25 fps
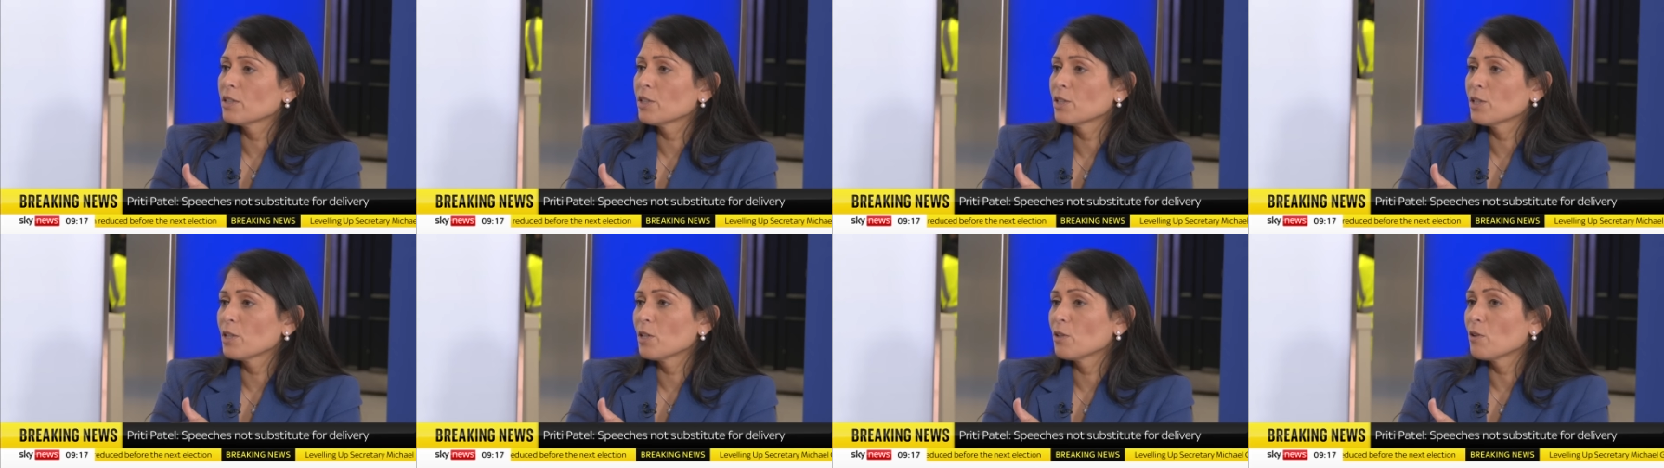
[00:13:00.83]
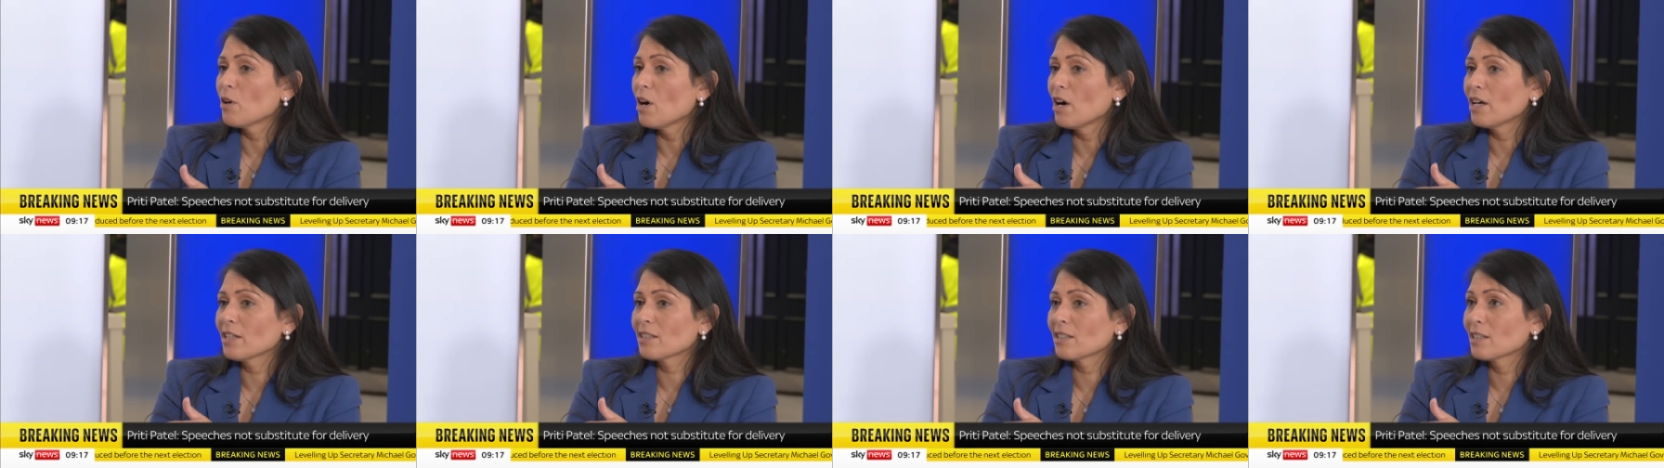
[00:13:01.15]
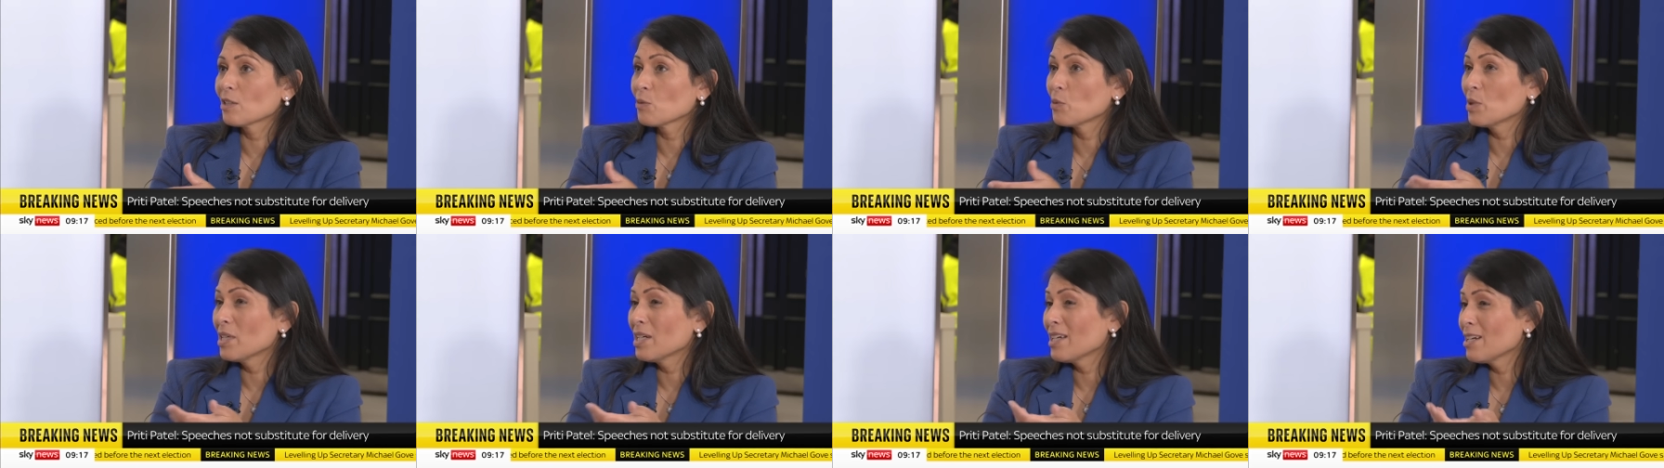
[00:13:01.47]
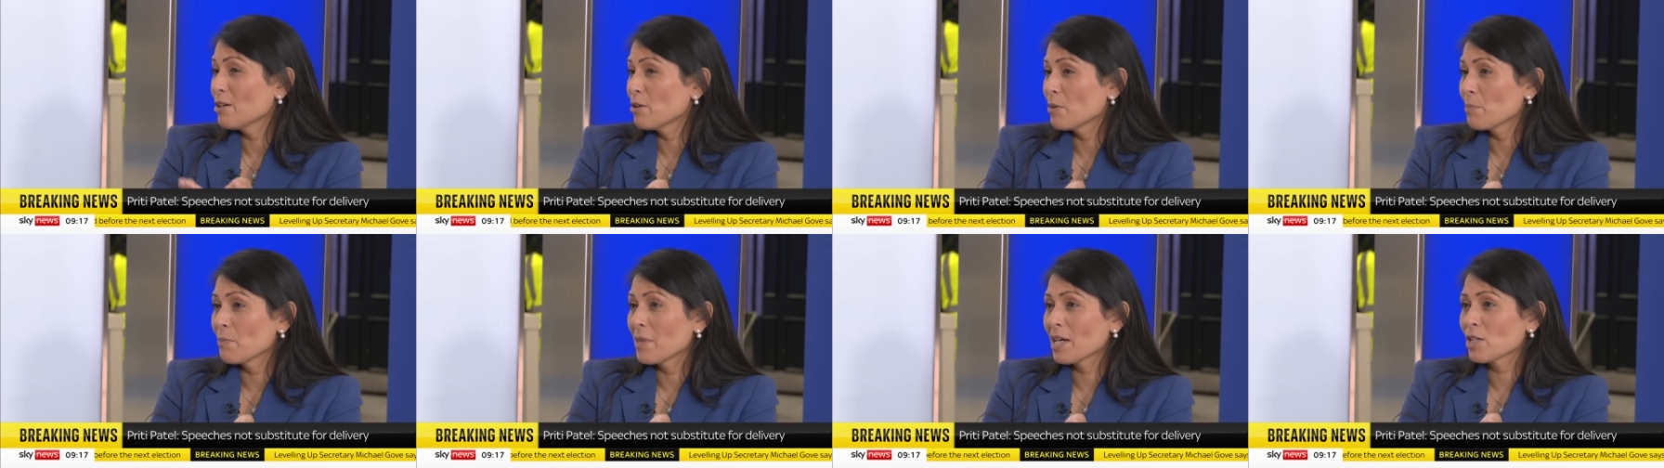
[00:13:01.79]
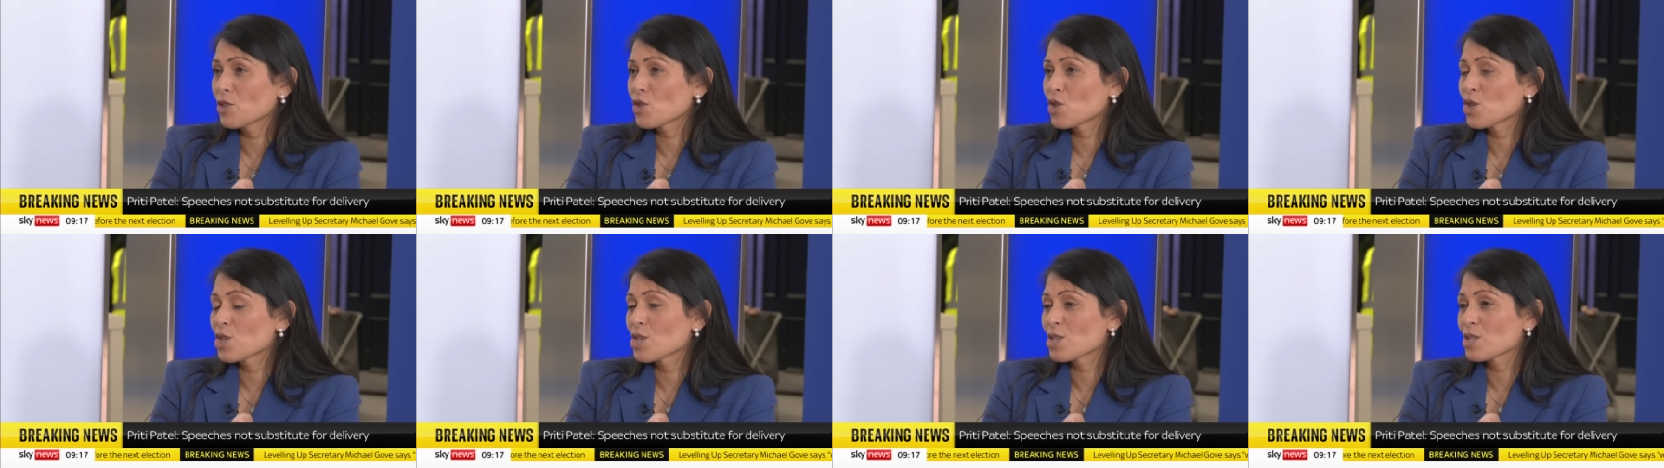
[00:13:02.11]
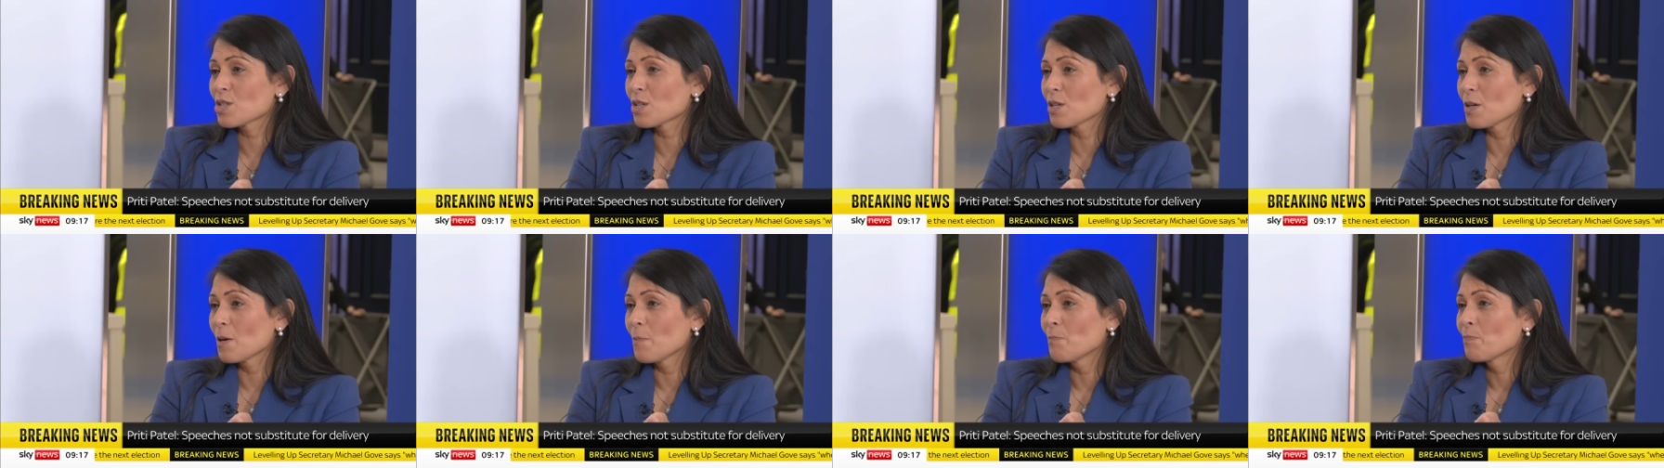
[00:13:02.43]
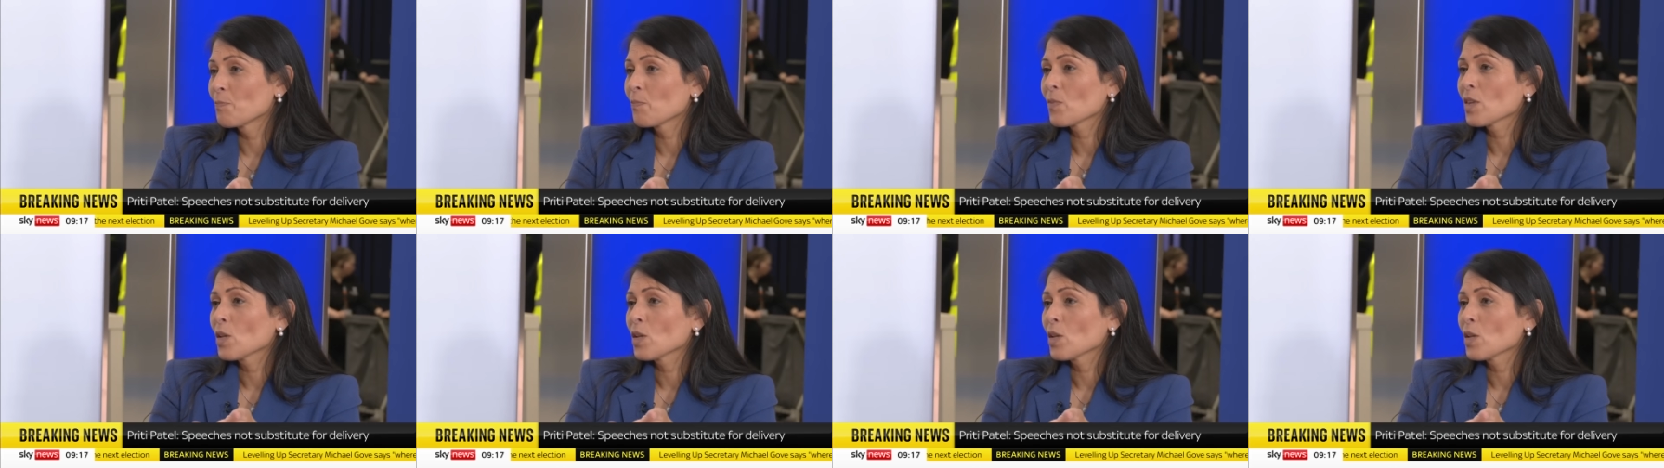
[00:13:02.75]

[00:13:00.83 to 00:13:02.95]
you know, I think we're here in Manchester.